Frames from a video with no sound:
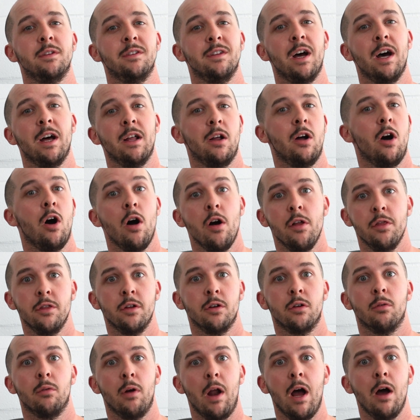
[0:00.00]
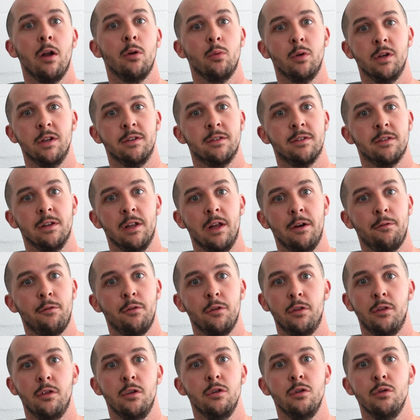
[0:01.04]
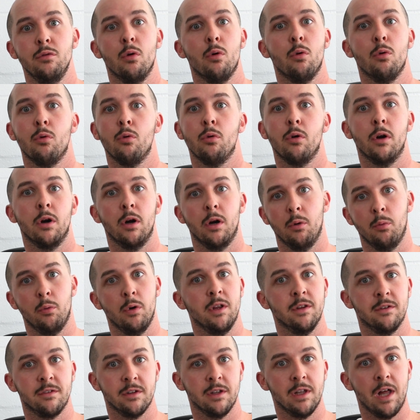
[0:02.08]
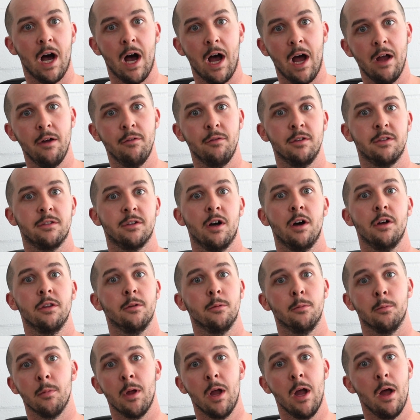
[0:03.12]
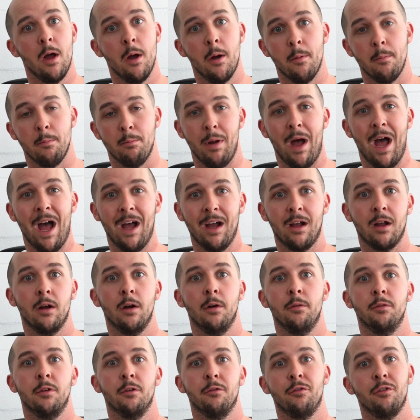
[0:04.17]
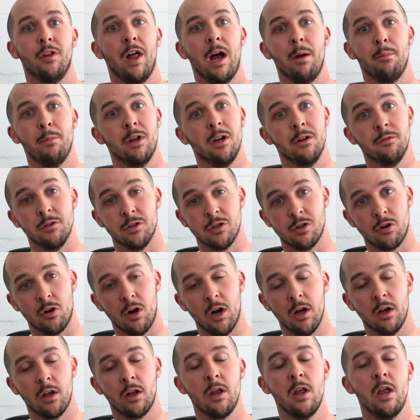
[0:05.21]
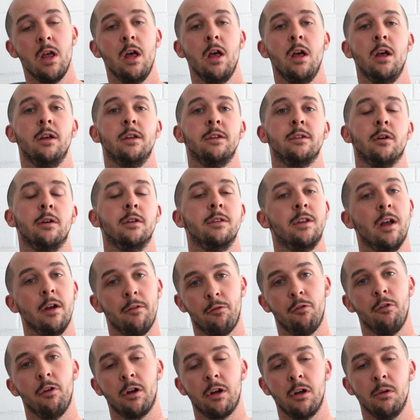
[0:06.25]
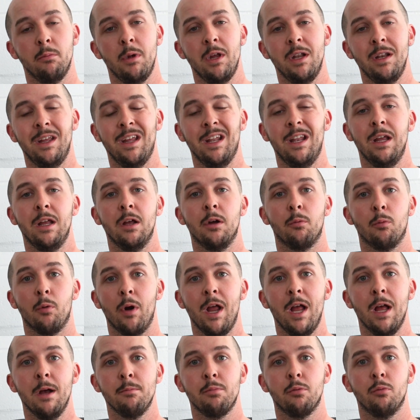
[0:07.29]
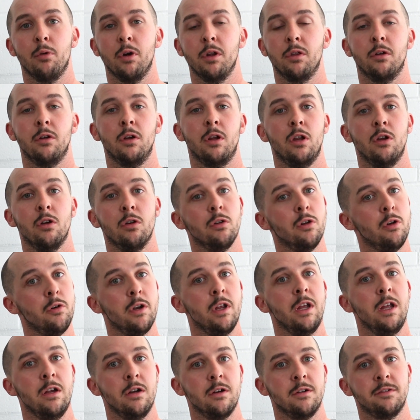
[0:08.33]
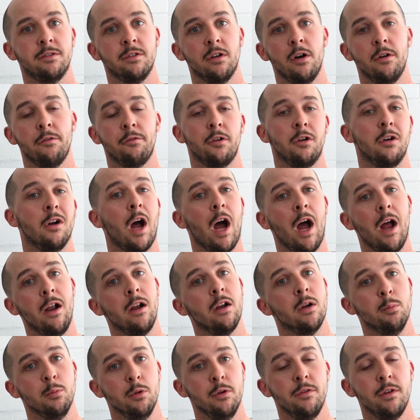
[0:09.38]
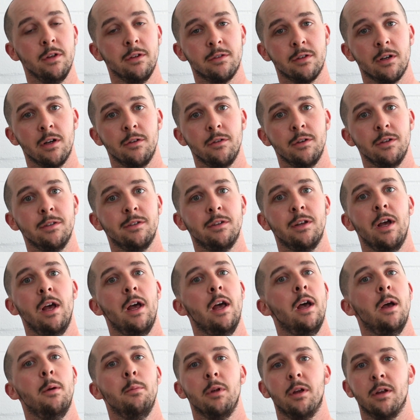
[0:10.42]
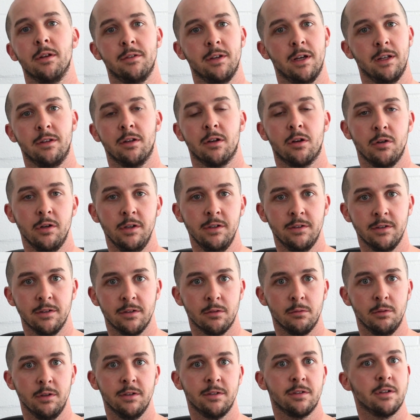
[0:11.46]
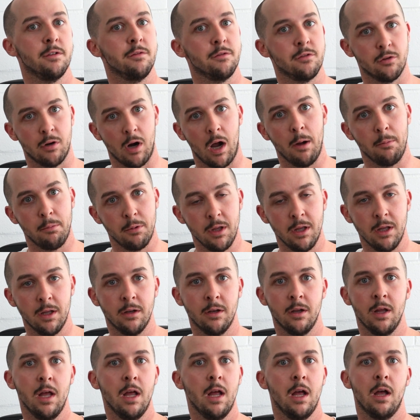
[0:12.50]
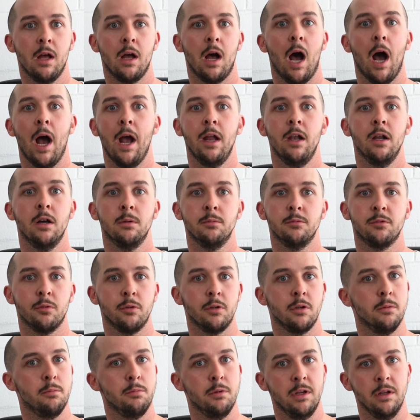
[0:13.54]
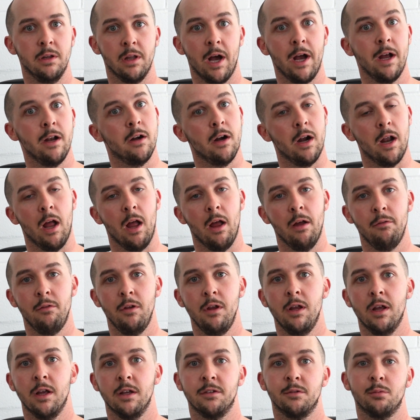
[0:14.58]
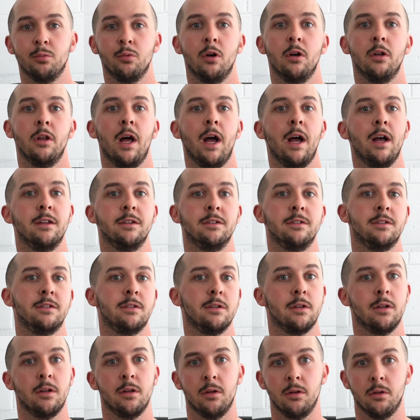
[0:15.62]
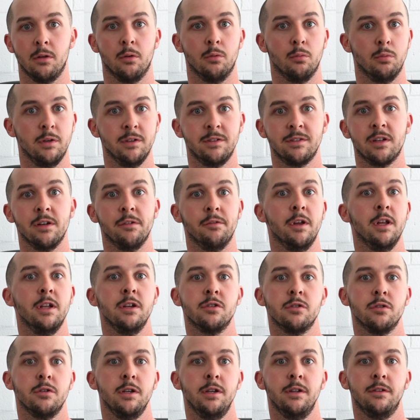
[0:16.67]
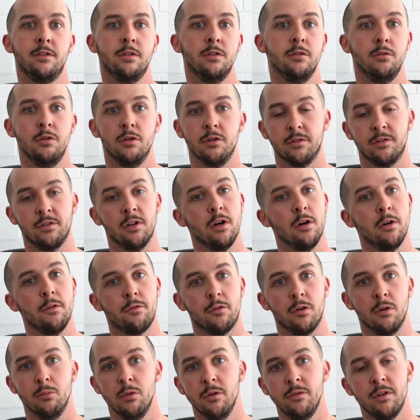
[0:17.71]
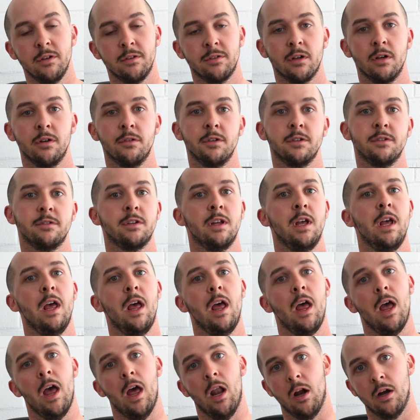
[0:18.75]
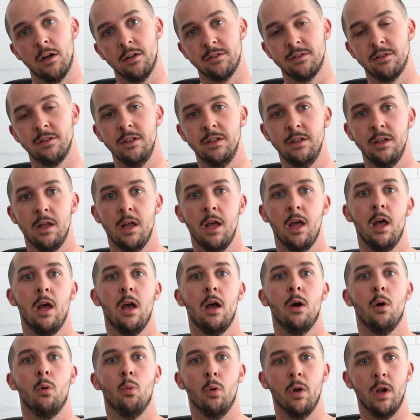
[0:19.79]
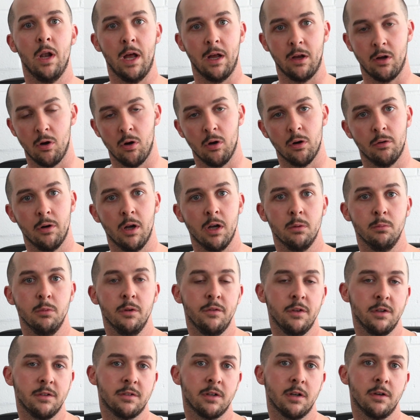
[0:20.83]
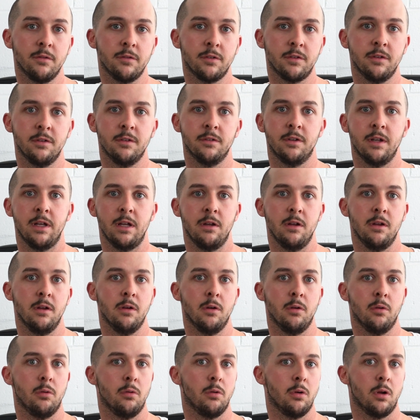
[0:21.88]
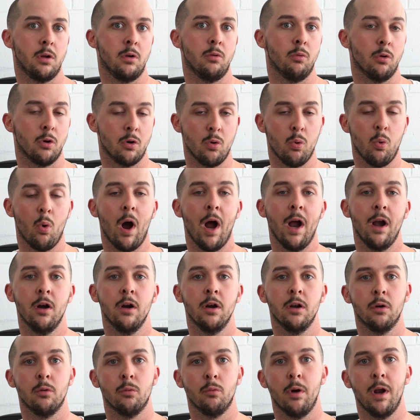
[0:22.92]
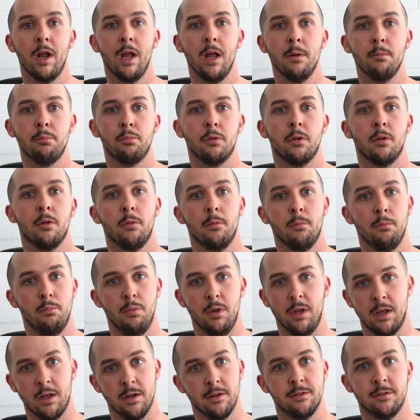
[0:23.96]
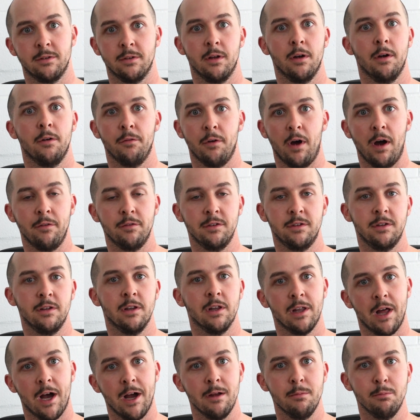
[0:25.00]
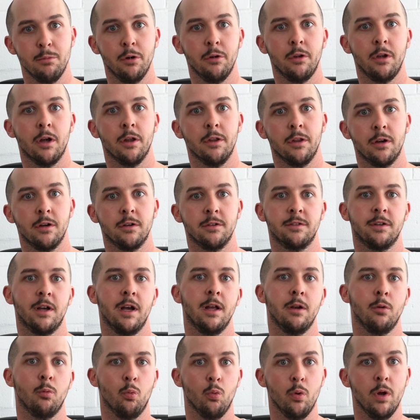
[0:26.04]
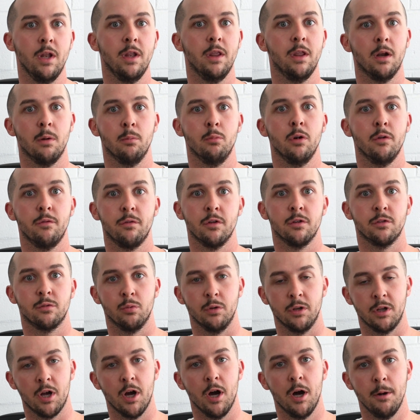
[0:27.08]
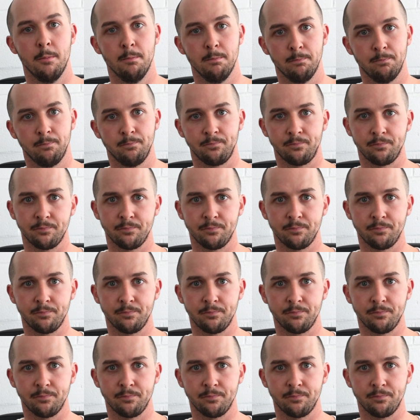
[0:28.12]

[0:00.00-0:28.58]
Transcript: is not on the ground when it's left with you or when it's live. It's on the back of the flatbed of a truck. So I definitely recommend getting a ramp, whether you're loading it yourself or you're hiring a moving service, because that decreases the risk of dropping items, whether it be light or heavy, as well as the risk of injury to yourself or a moving service. And honestly, when I called around moving services, they required a ramp because of obviously the liability on their side when their movers would come.